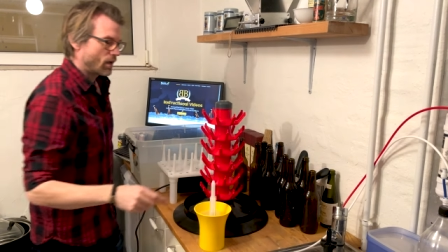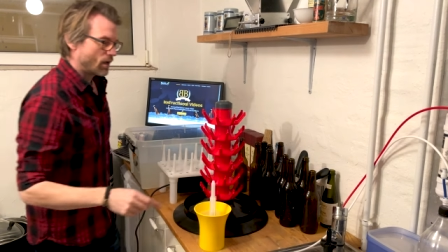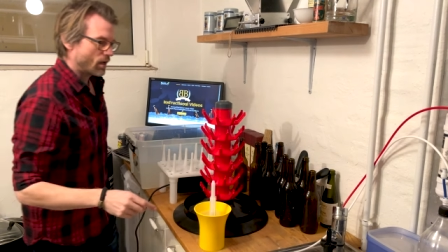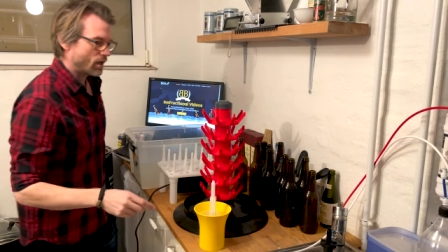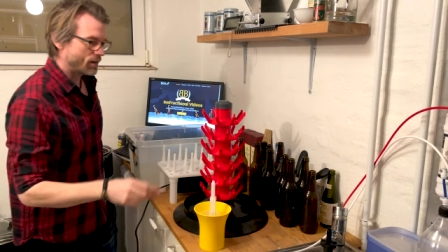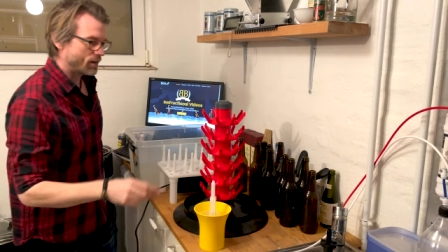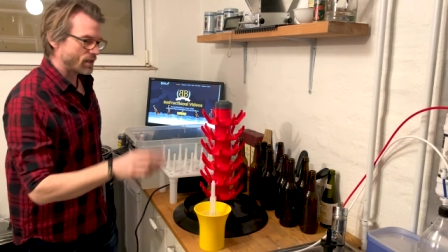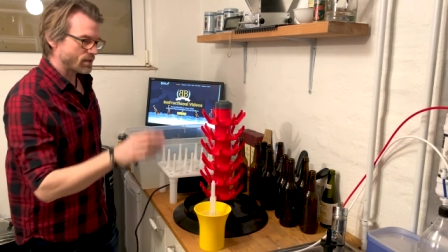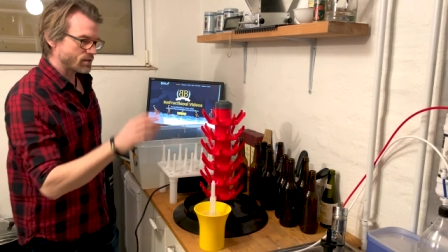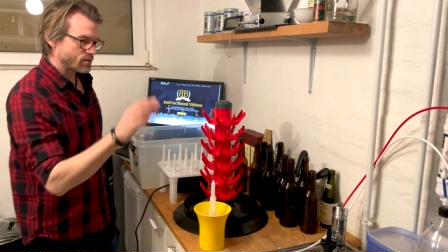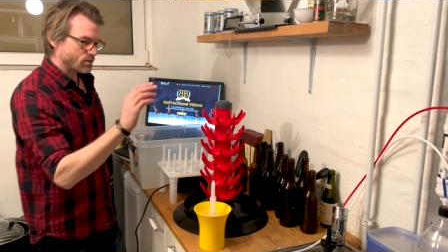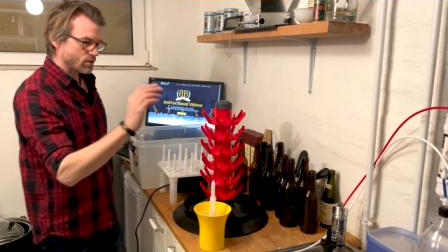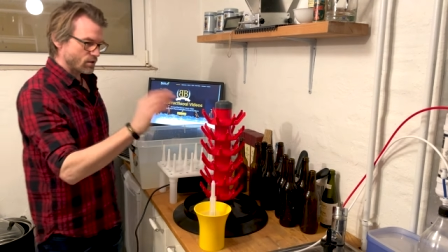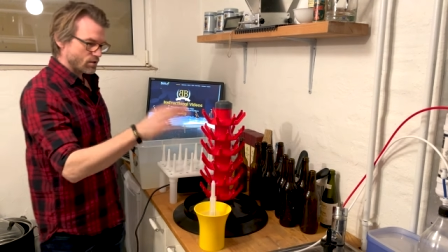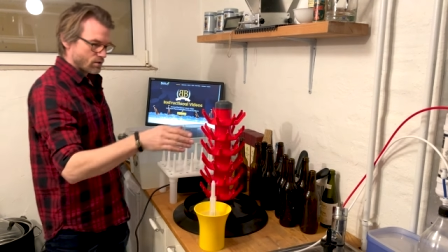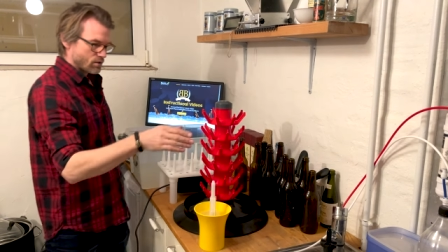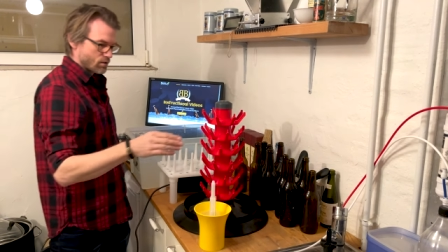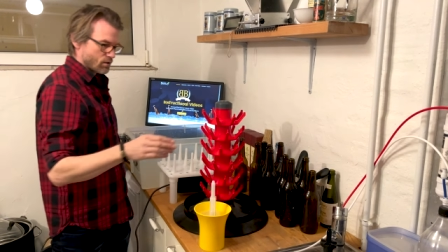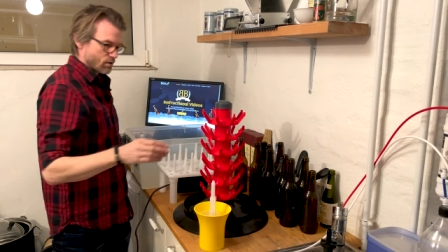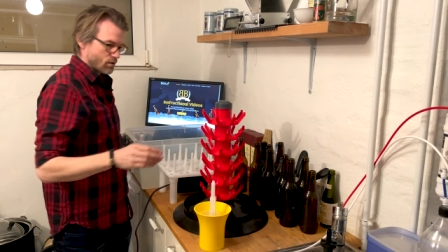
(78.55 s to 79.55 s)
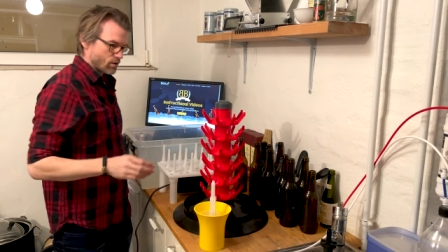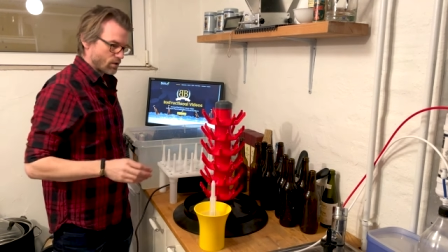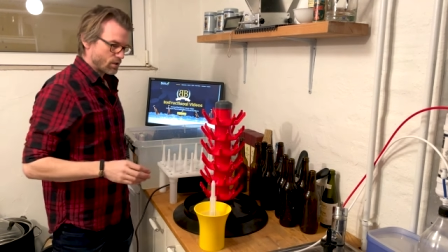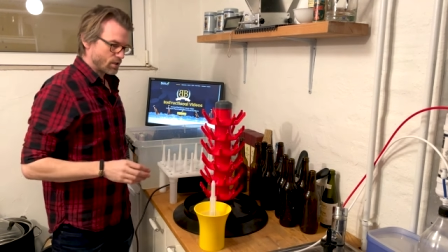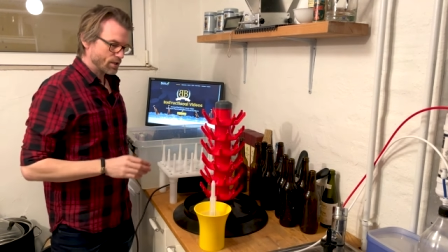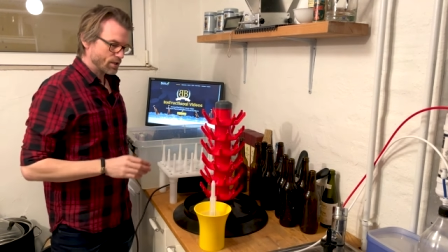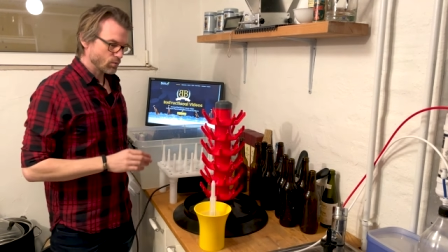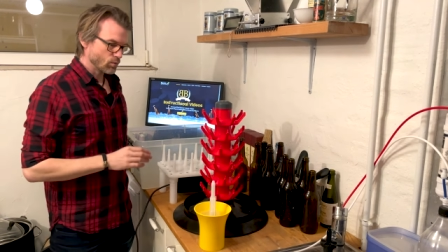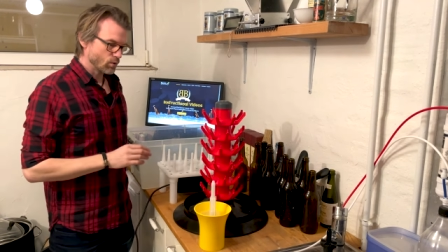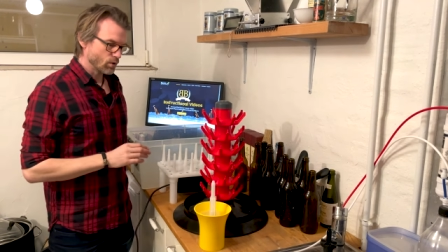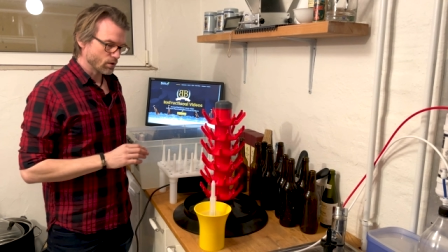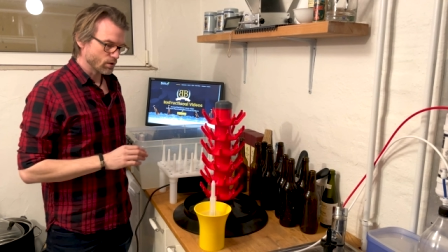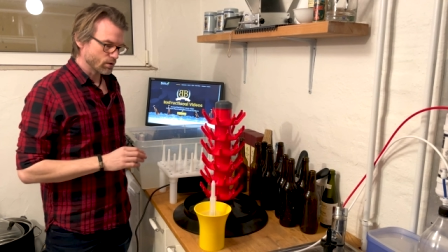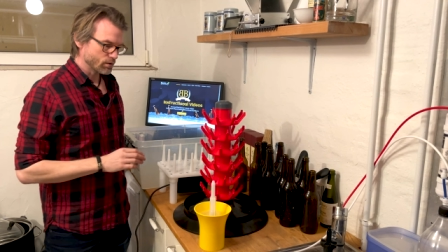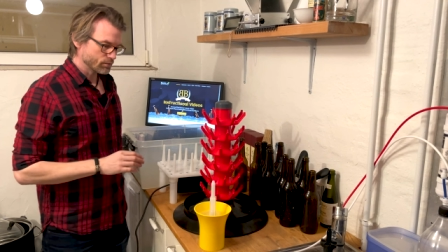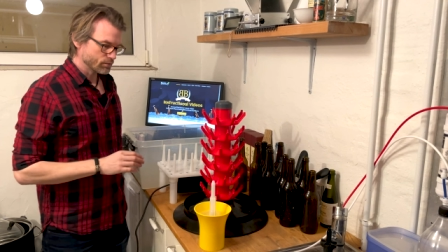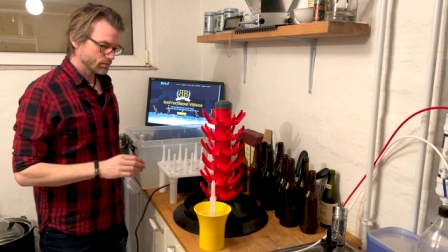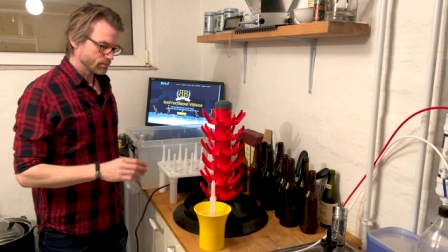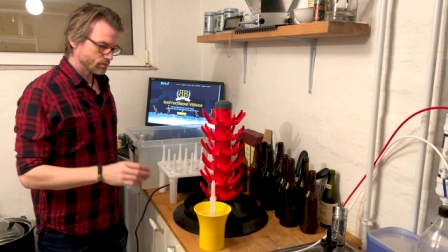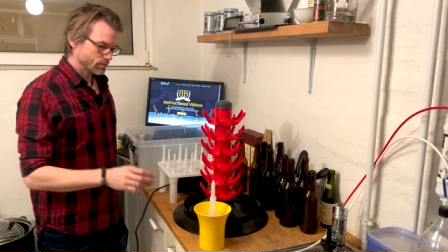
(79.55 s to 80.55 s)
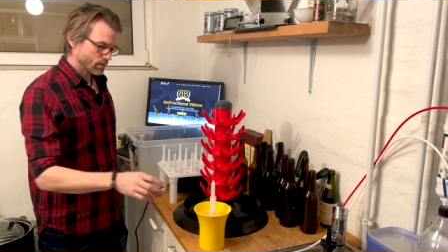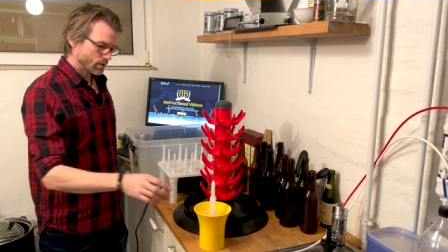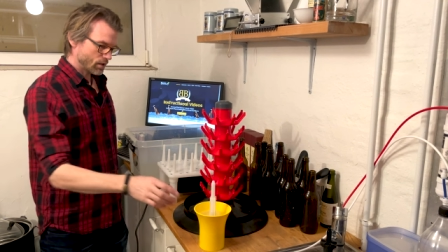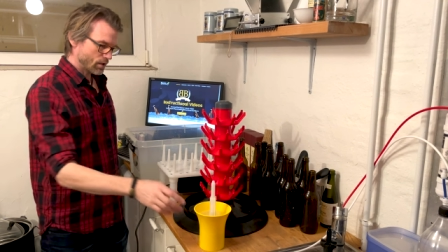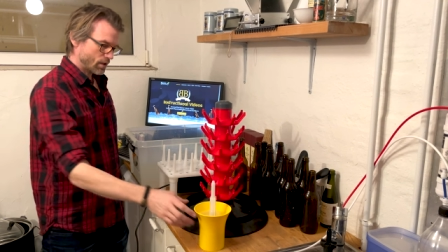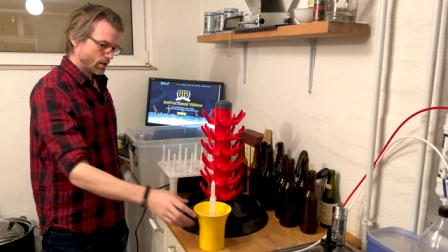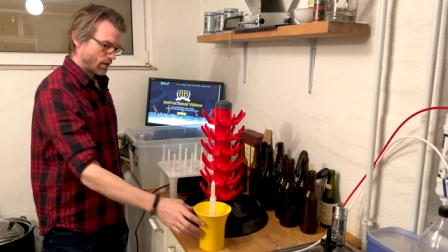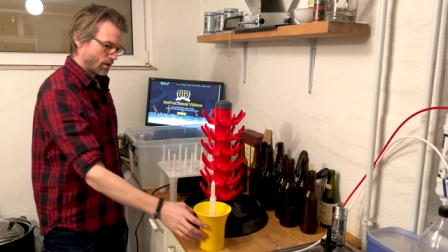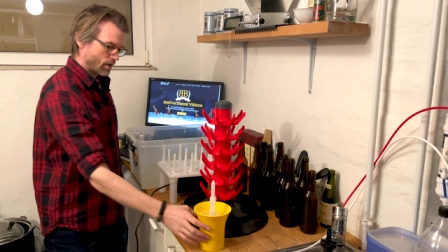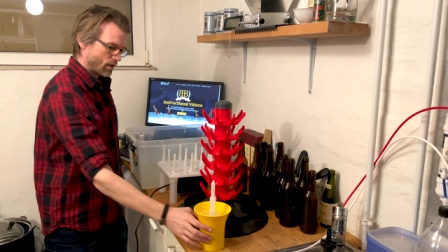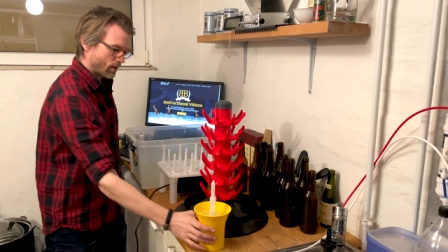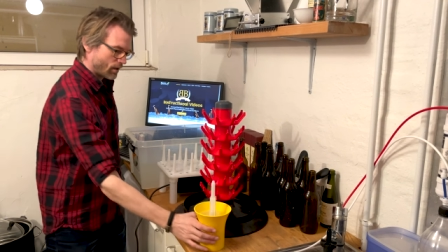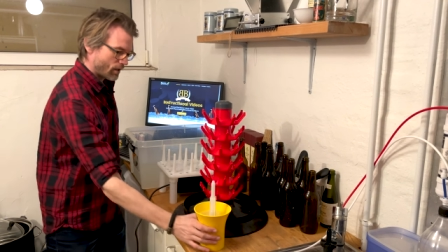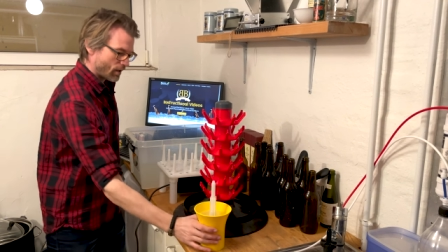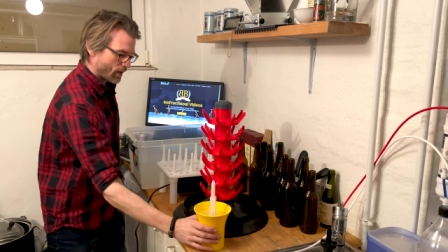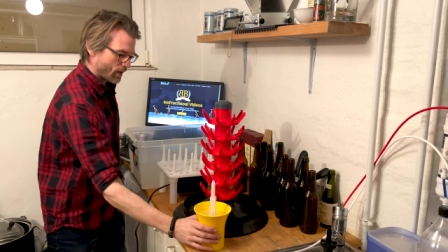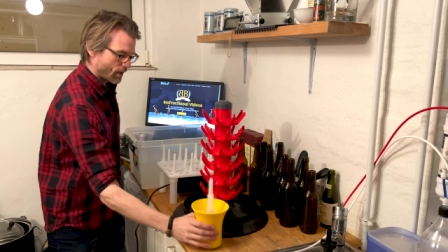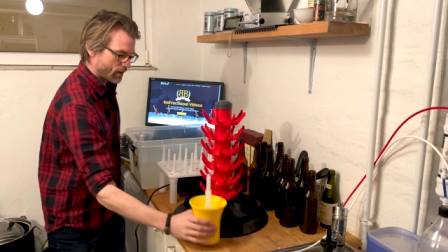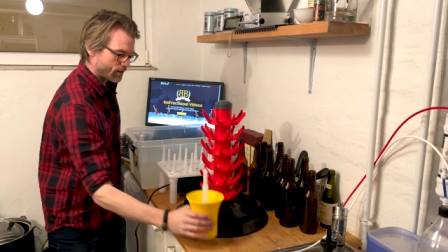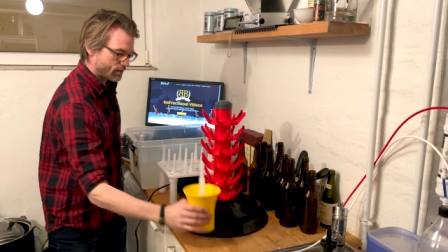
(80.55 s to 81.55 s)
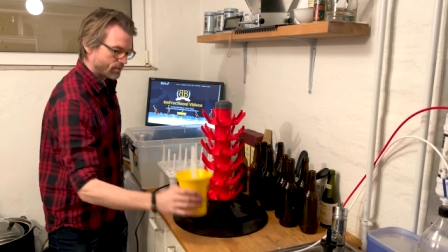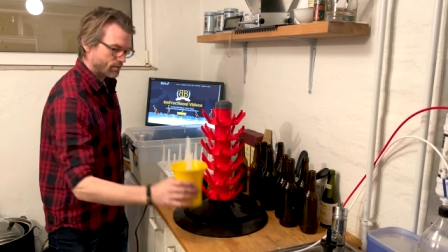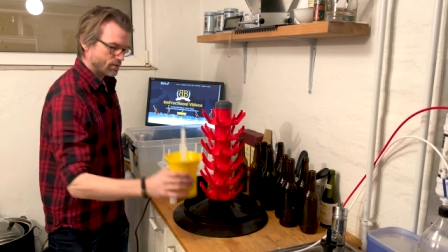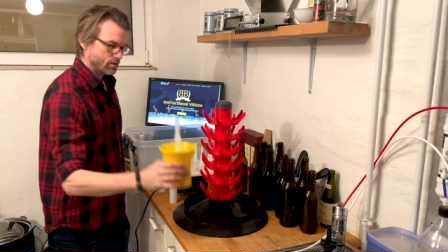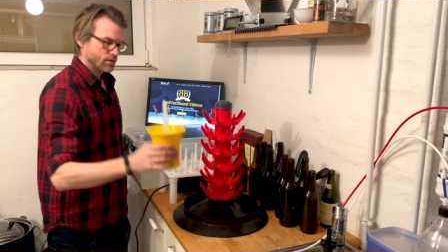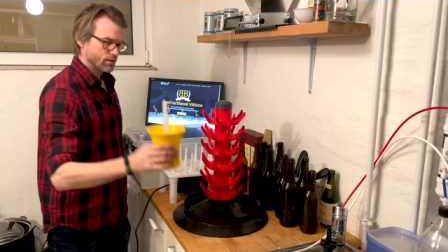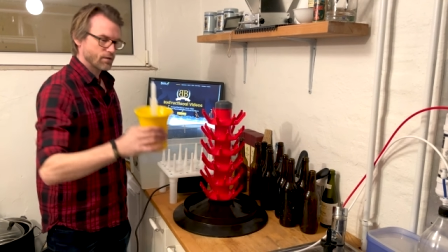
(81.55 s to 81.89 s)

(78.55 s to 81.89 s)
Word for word: and that's just uh, clean water. And